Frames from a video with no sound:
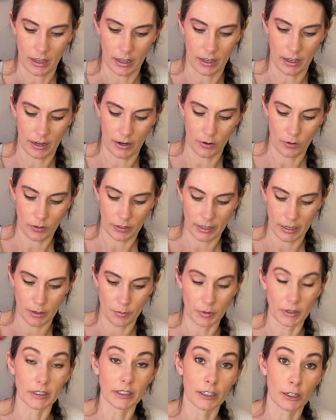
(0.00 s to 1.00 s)
I will keep
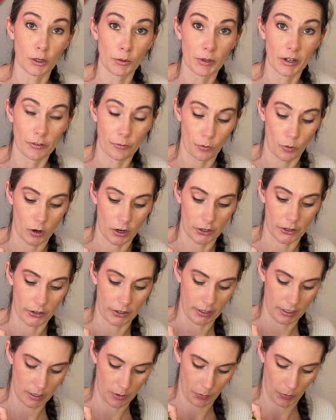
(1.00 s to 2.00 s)
a little bit of water
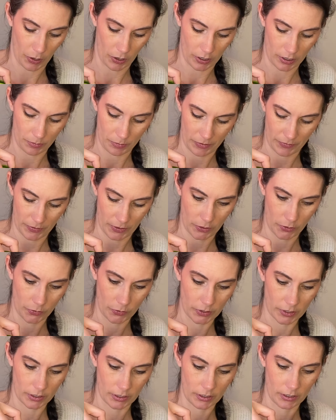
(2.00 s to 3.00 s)
in the bottom of
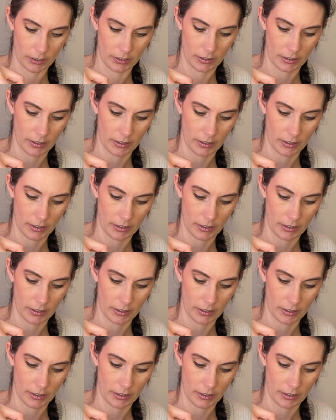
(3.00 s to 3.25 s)
those.